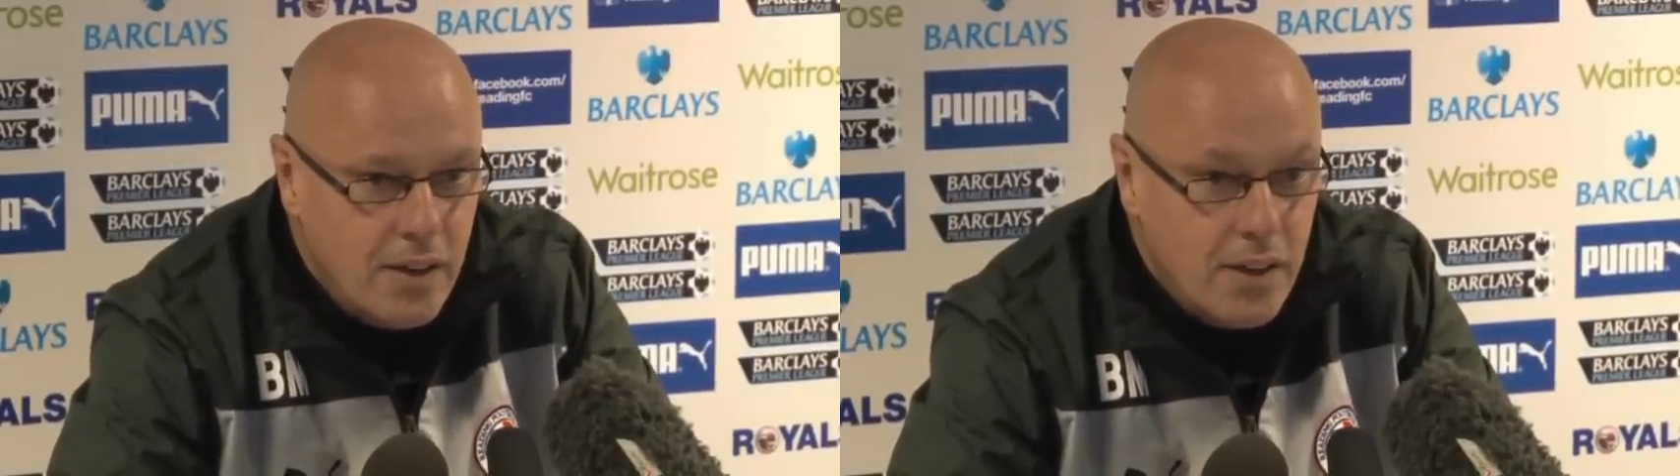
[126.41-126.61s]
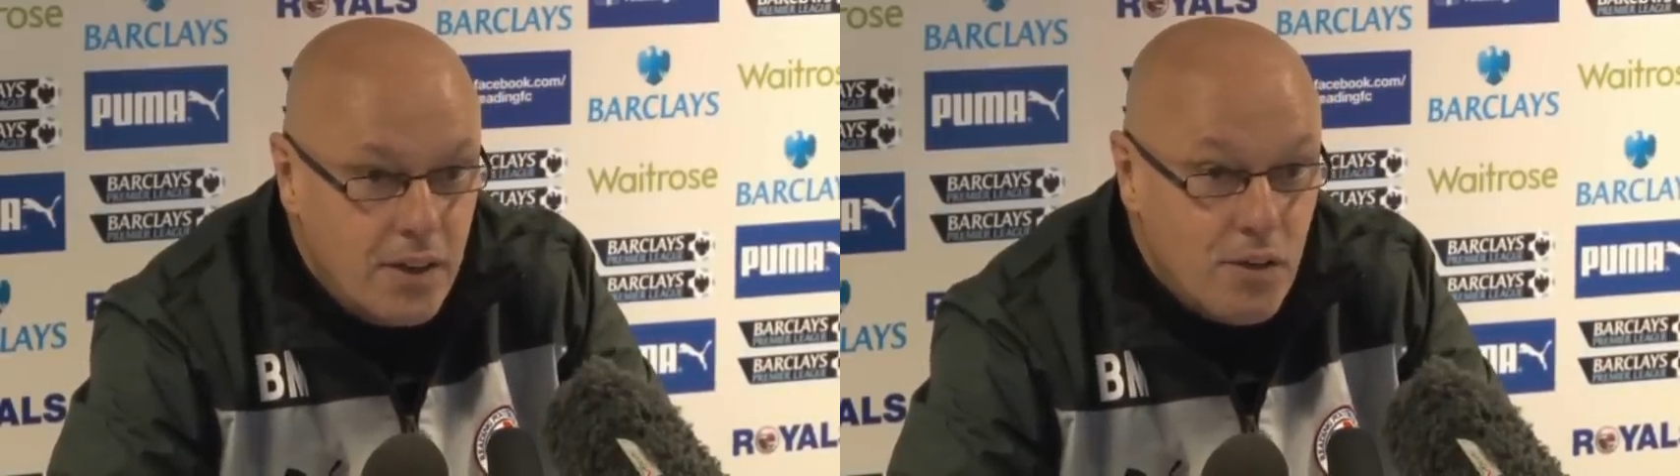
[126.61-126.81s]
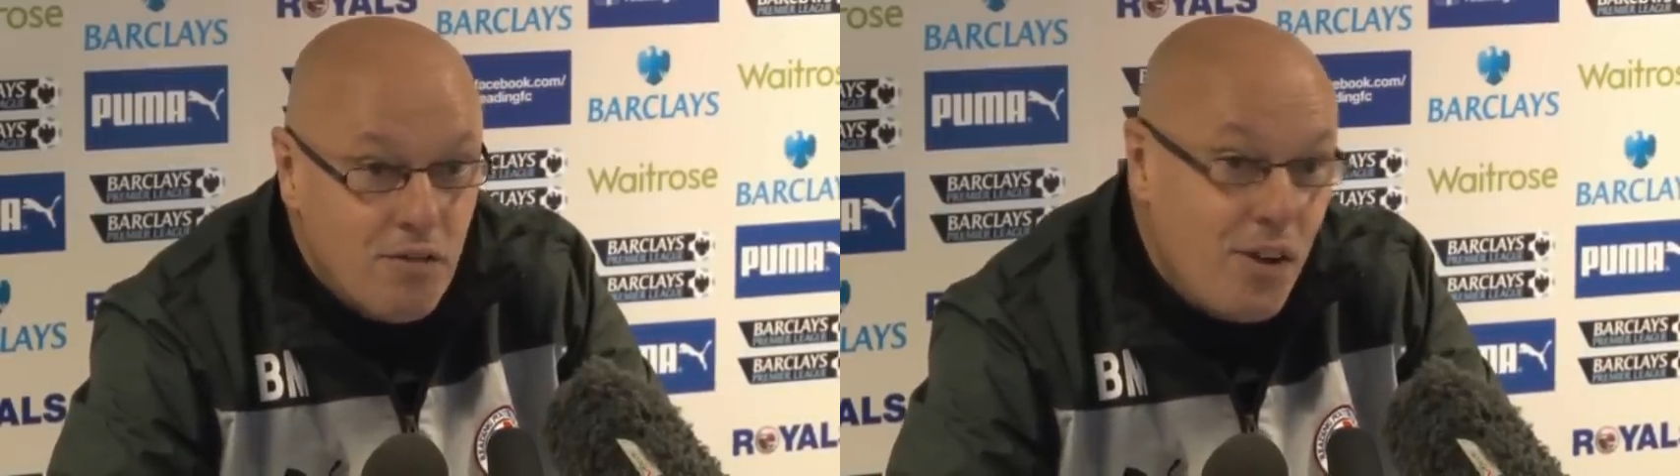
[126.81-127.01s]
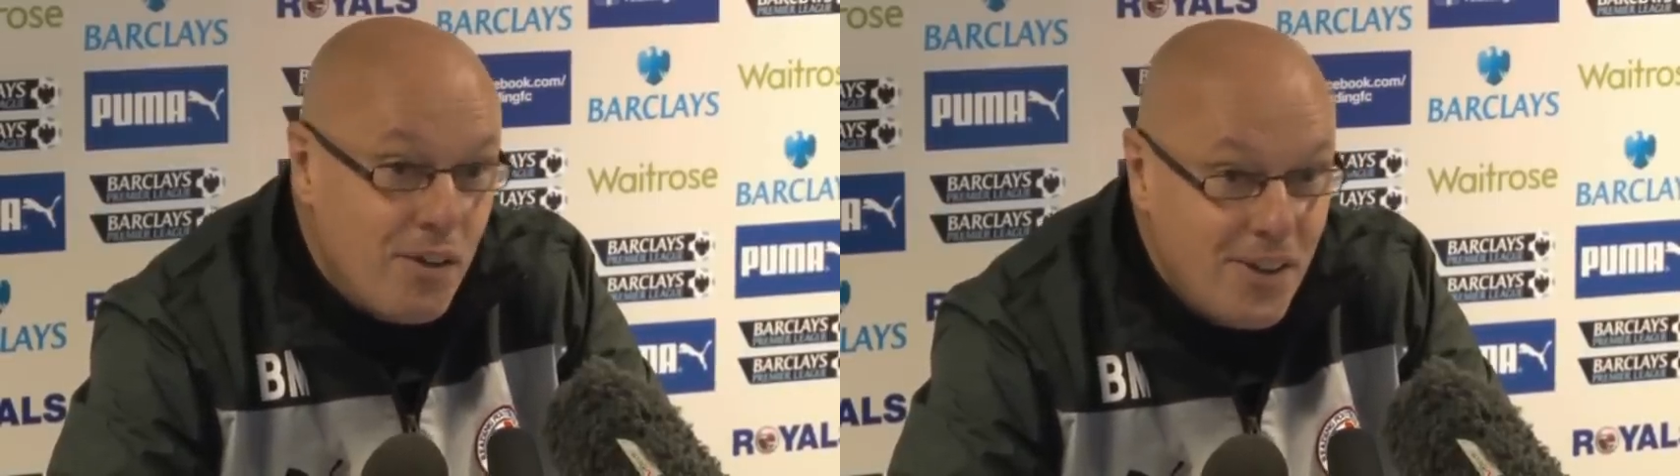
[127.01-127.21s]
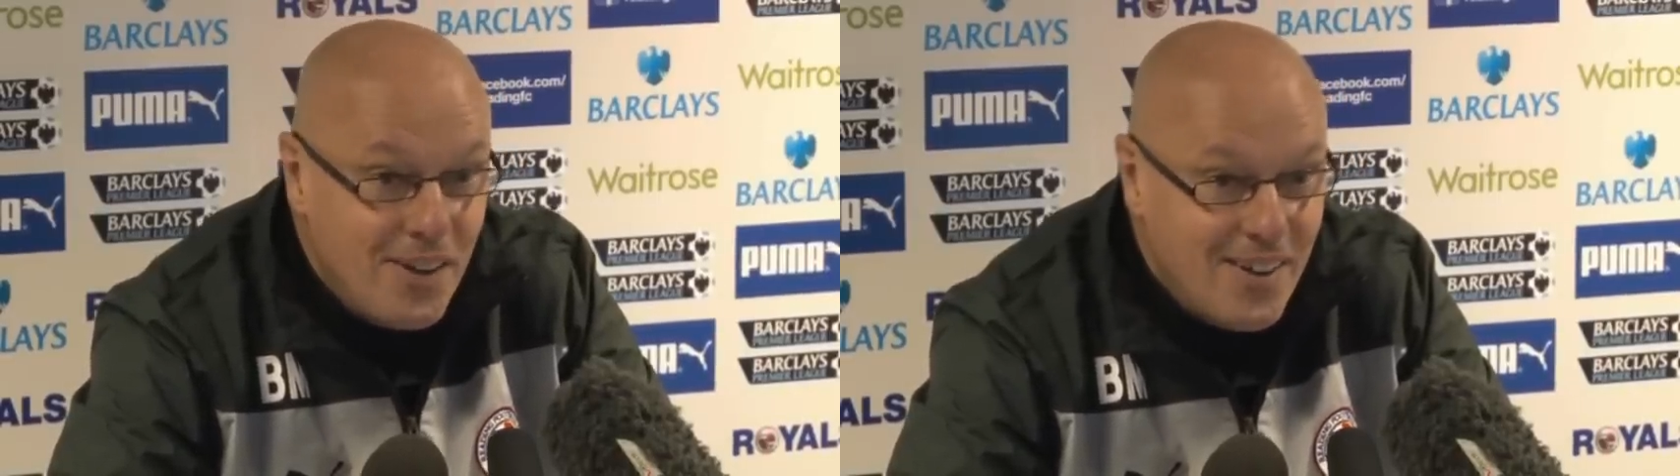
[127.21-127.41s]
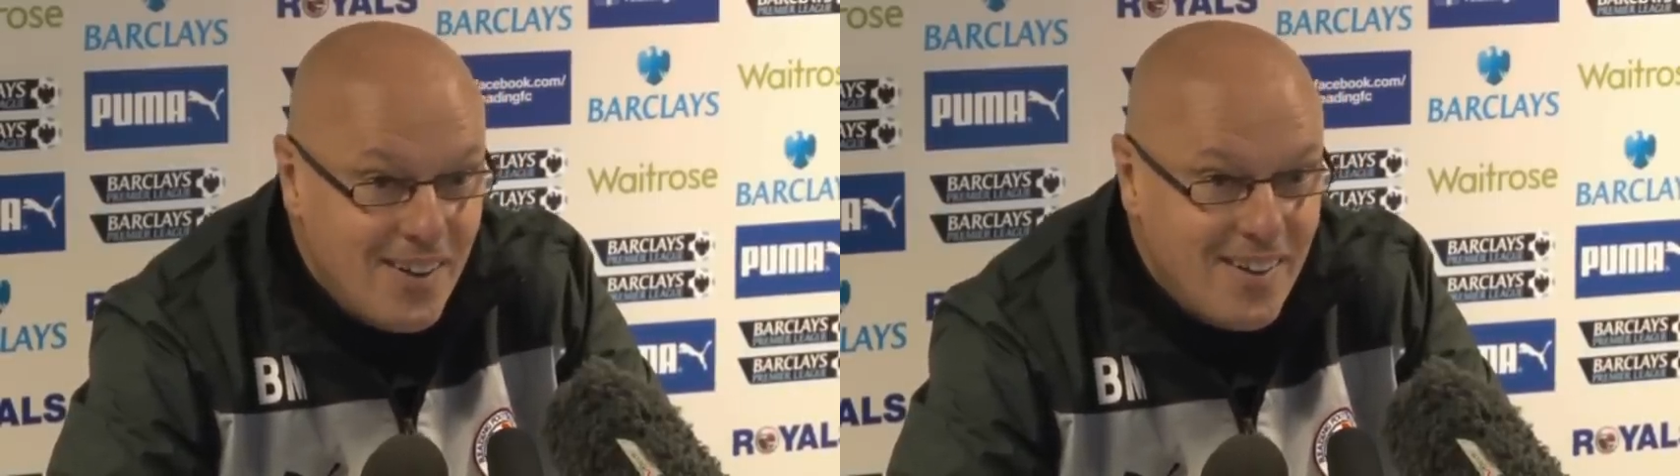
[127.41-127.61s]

and they do it the following year.